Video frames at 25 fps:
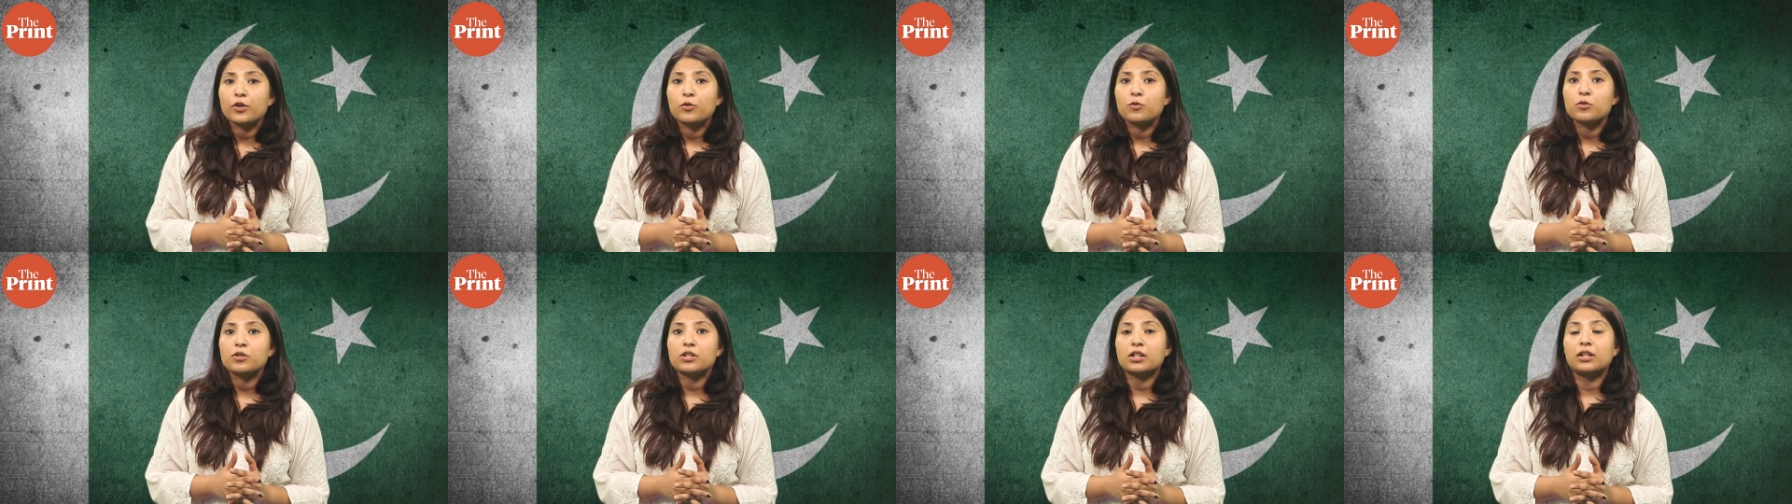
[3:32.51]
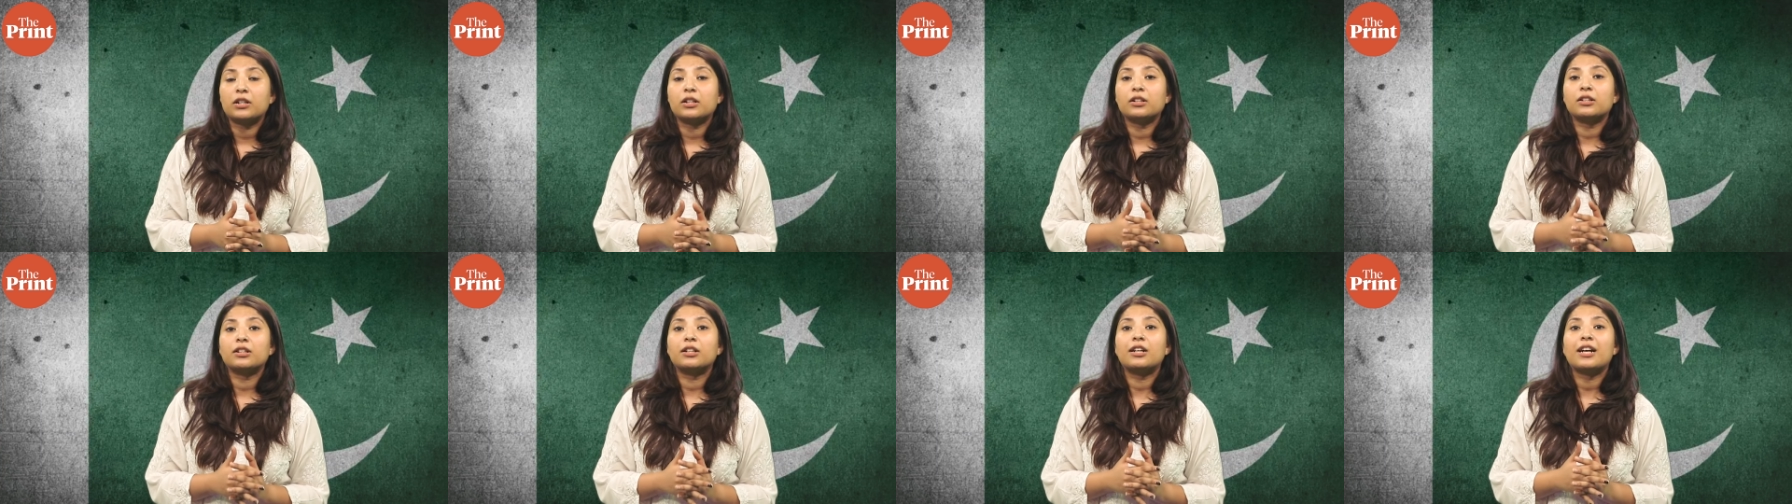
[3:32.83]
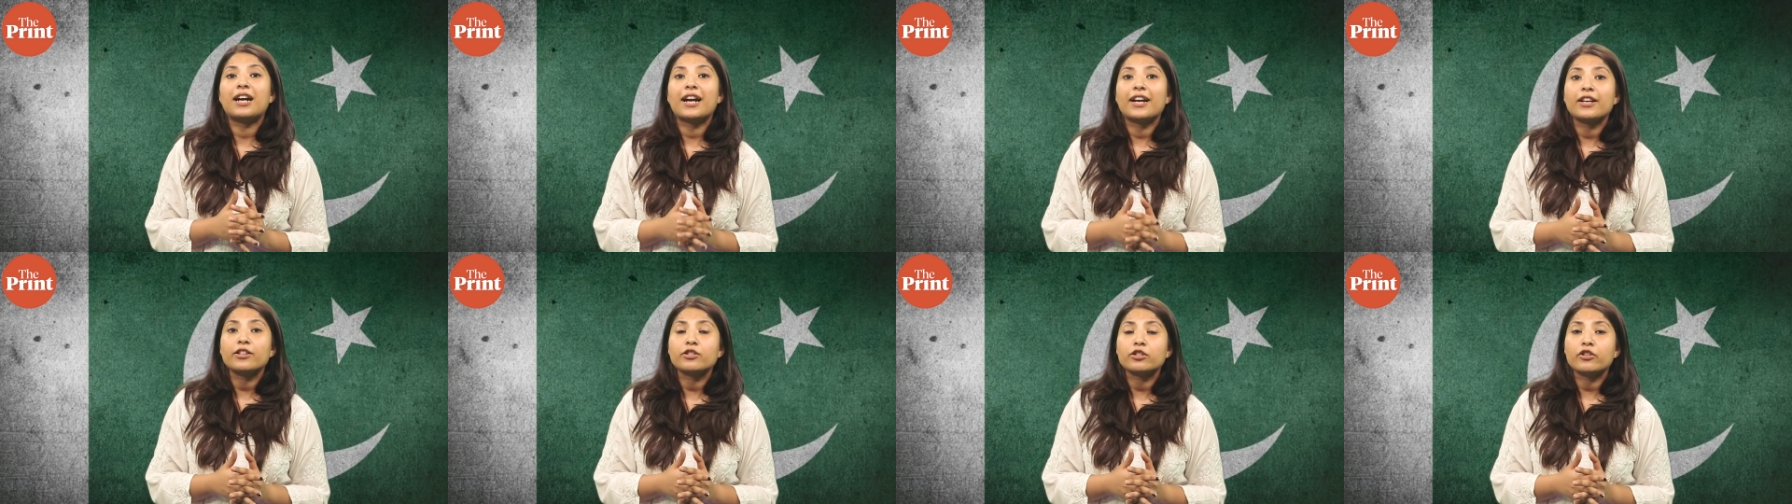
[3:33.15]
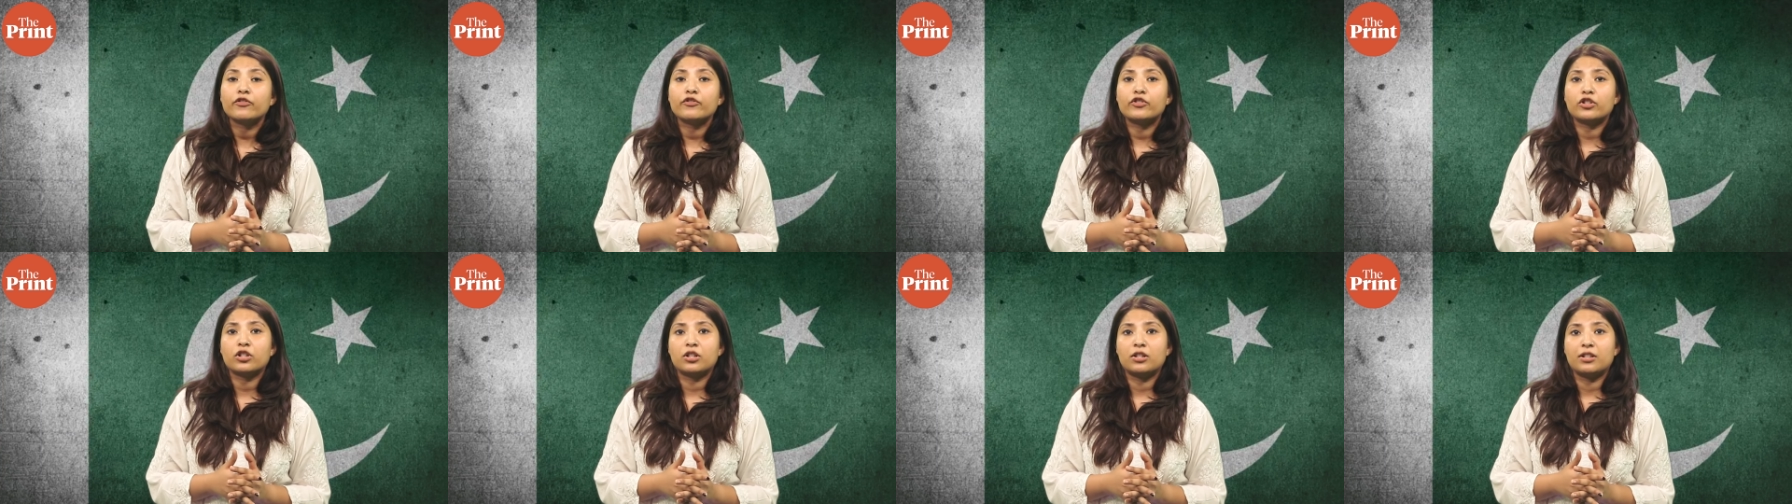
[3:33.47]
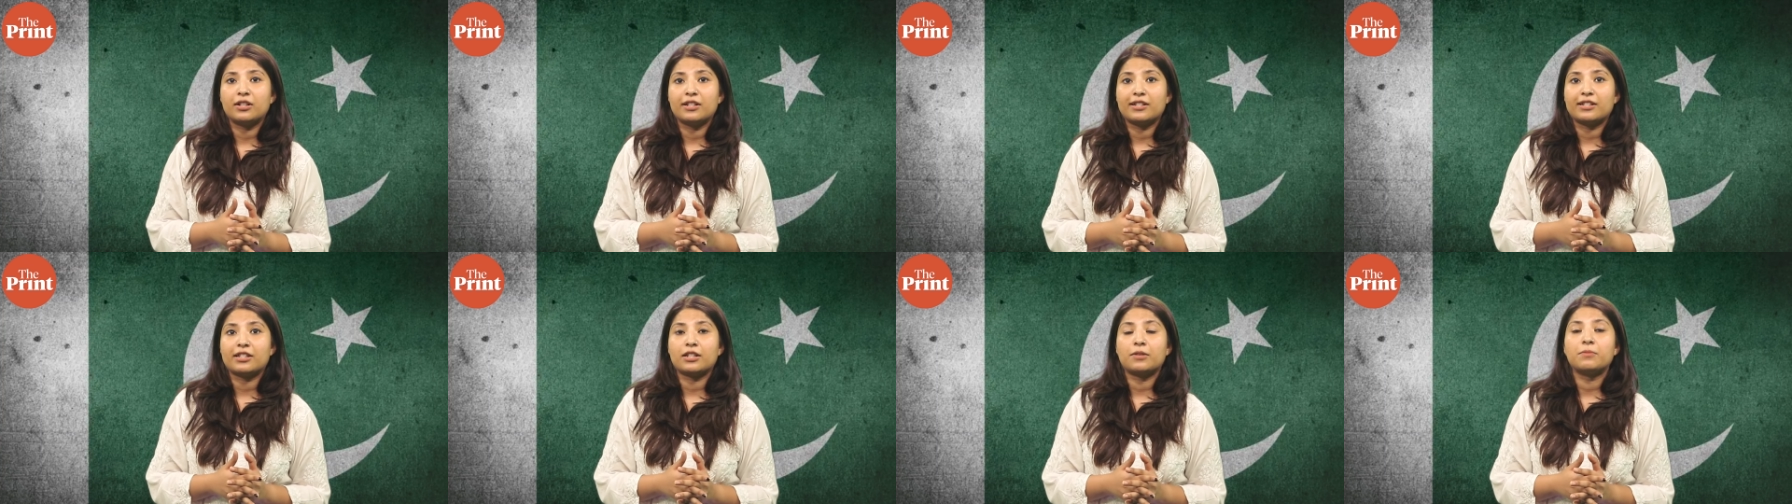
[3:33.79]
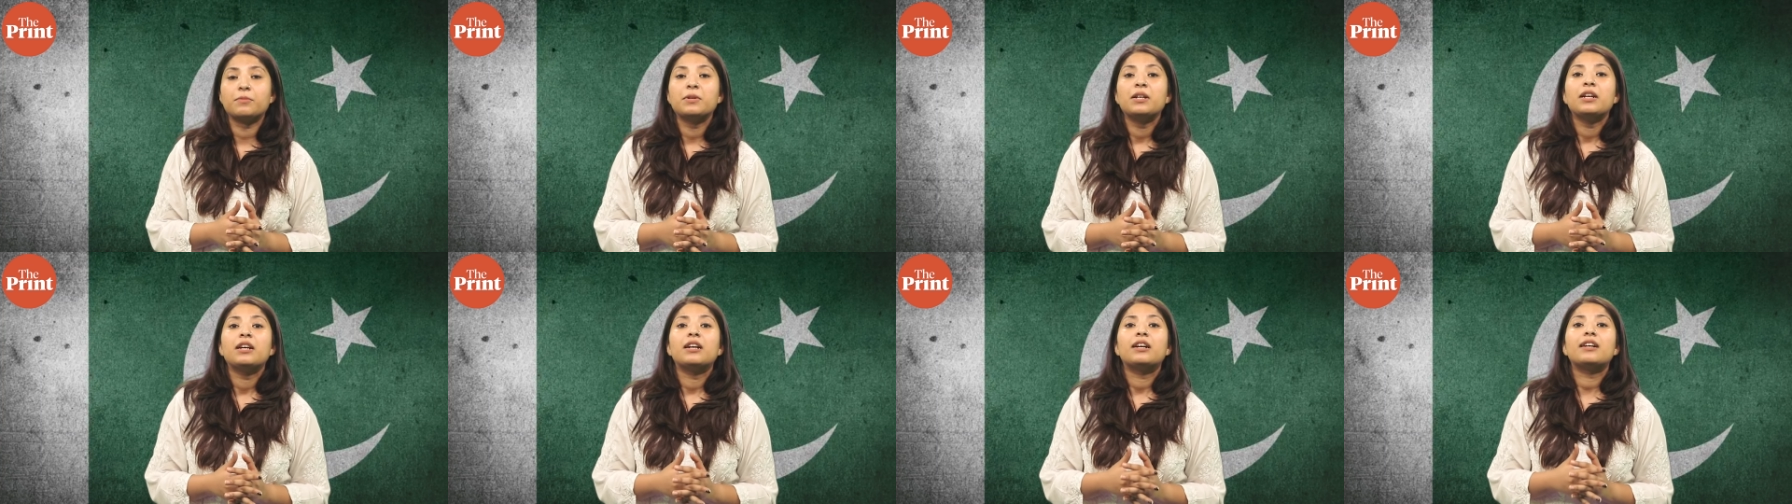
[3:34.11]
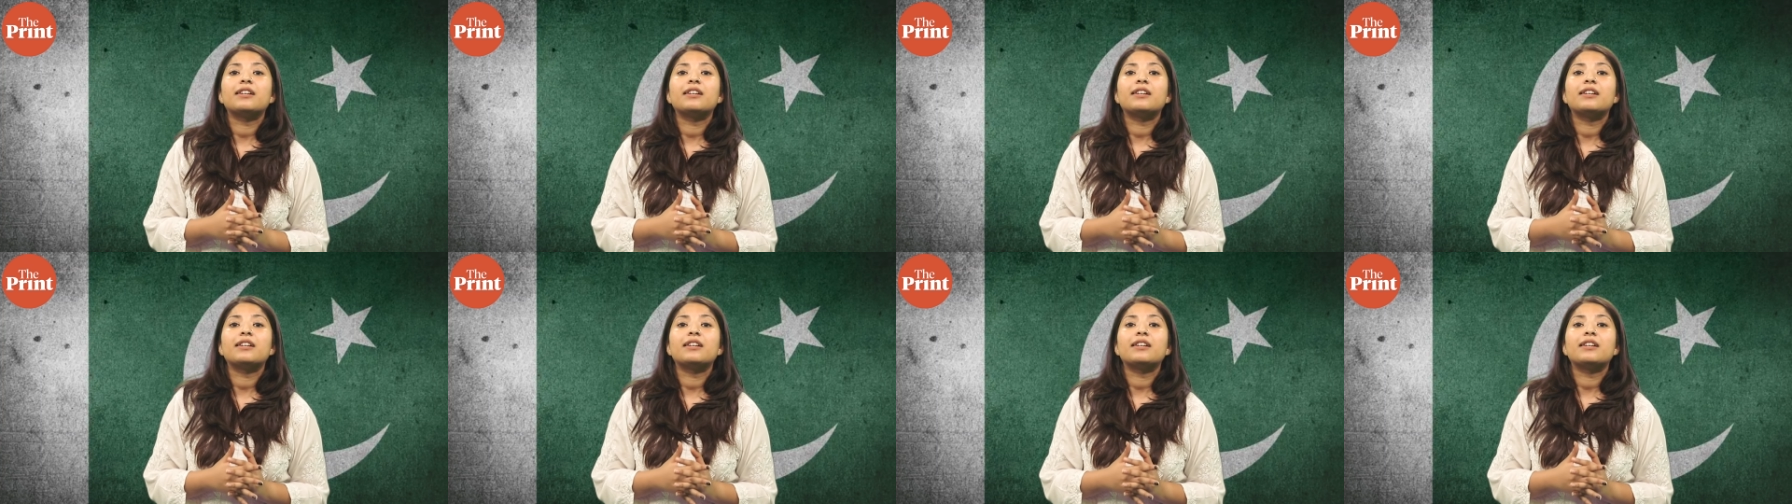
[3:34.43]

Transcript: news under the guise of journalism,